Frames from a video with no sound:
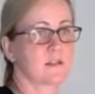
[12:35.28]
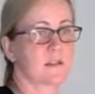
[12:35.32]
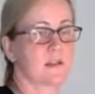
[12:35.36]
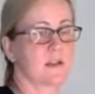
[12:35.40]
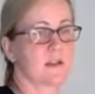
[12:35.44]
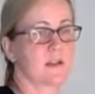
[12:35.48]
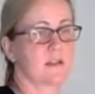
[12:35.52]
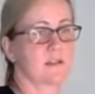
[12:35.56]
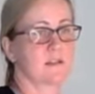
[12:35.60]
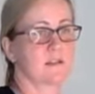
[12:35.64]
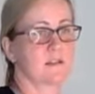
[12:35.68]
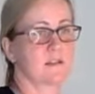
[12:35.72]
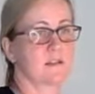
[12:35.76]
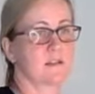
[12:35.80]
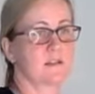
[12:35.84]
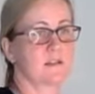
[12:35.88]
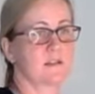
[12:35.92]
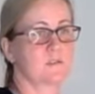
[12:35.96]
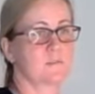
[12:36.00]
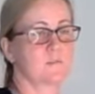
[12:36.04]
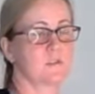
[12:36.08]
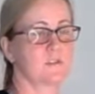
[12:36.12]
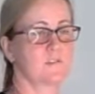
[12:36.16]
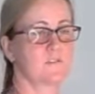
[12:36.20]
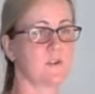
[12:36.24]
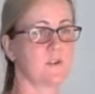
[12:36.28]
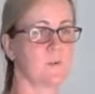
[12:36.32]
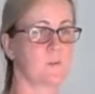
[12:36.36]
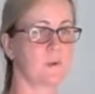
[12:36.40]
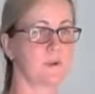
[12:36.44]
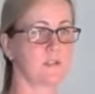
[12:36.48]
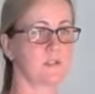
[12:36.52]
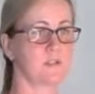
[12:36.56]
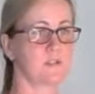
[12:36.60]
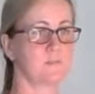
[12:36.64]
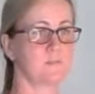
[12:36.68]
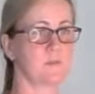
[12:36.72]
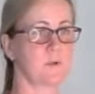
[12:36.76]
Okay. What if I
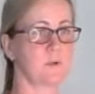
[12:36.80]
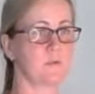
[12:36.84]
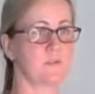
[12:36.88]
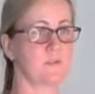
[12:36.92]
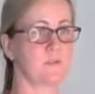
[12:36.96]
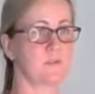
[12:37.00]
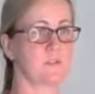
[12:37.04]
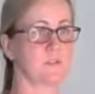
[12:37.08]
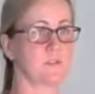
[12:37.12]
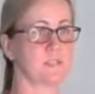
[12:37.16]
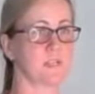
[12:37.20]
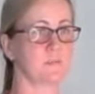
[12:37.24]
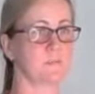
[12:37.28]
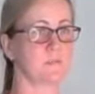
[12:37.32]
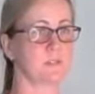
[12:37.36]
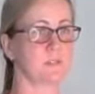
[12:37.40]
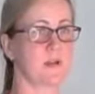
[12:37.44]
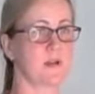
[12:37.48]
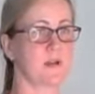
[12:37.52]
want to do both at the same